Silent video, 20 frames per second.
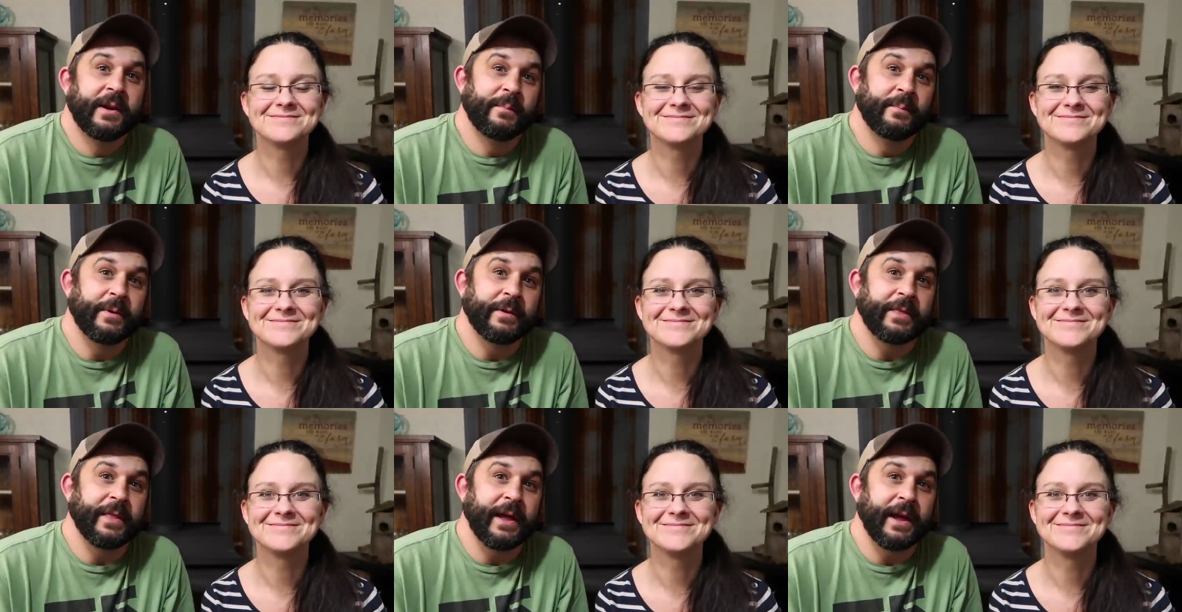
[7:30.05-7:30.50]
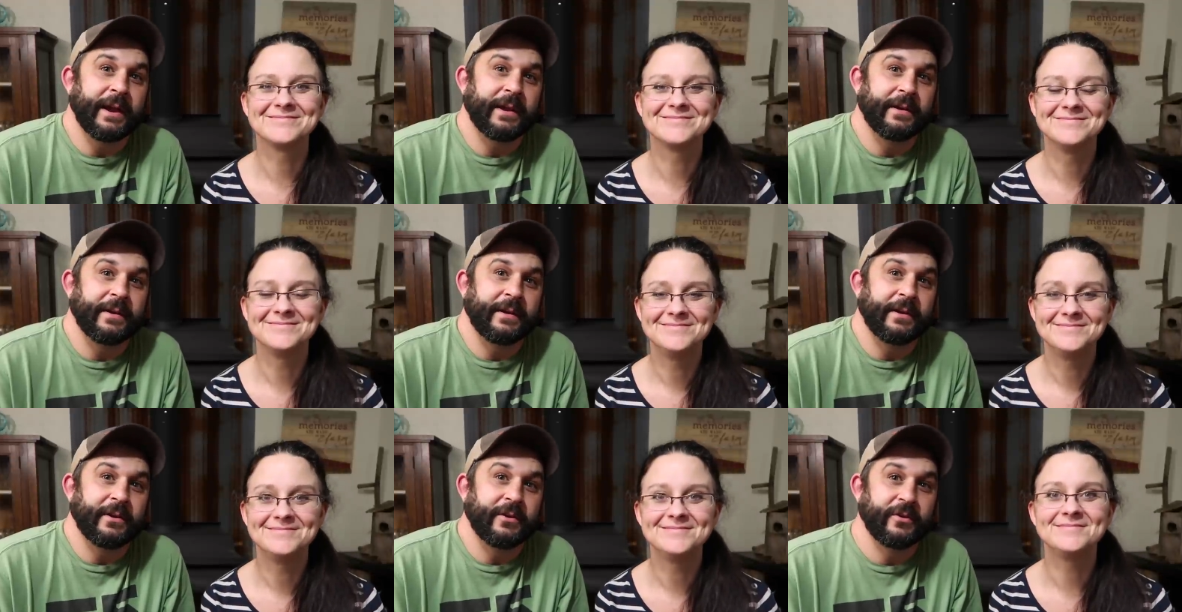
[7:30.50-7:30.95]
Speaker 1: but
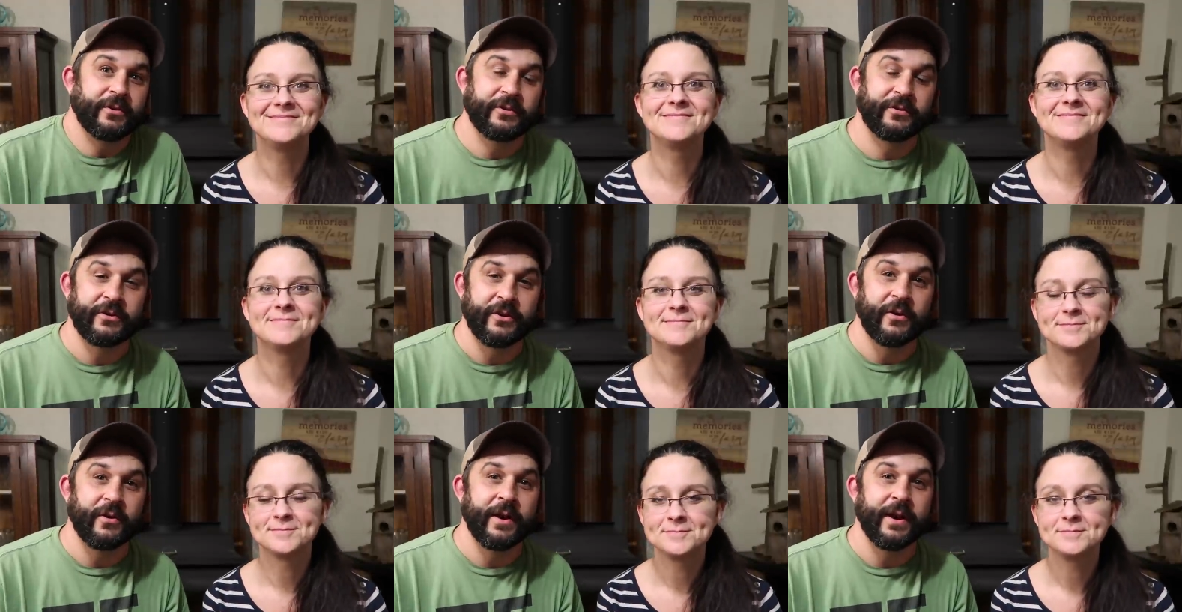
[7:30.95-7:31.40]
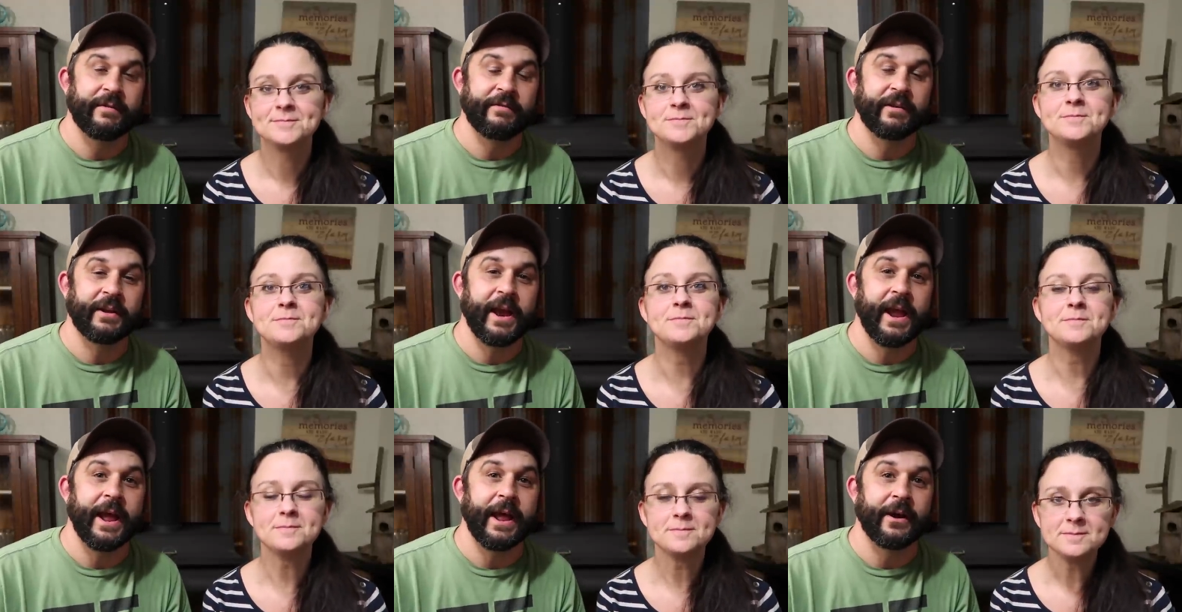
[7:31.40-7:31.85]
that you just don't have
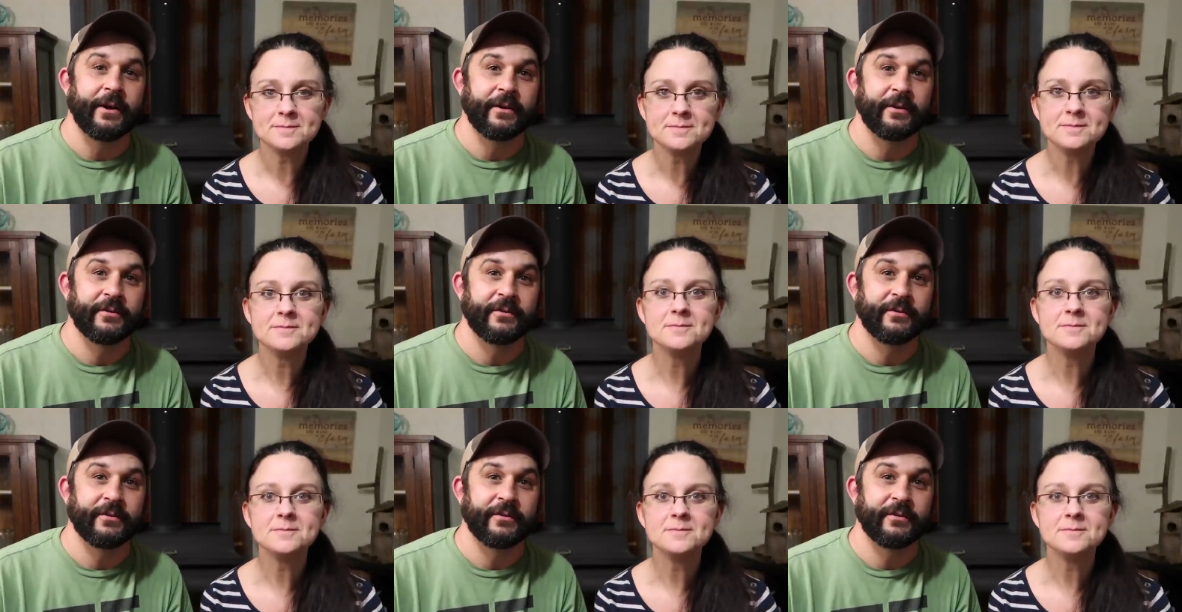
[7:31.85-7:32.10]
a canner.